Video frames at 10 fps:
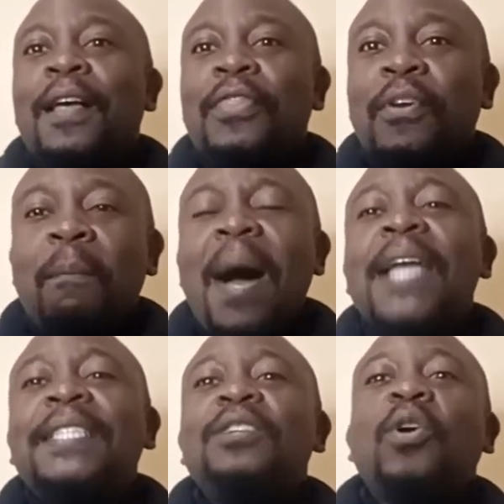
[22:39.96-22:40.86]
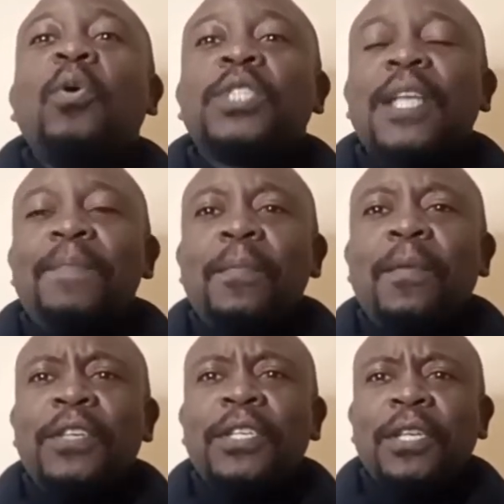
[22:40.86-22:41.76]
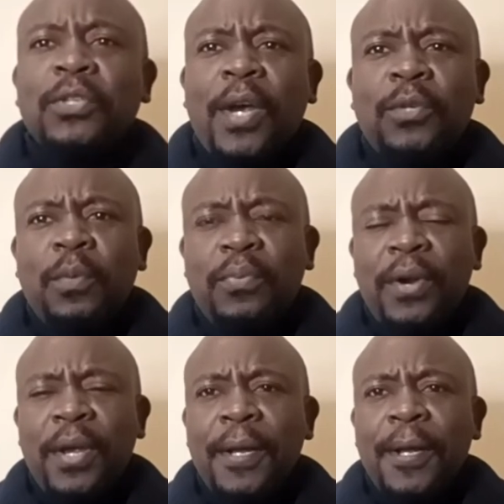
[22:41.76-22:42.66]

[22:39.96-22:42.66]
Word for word: The mighty and awesome name of Jesus Christ, we pray.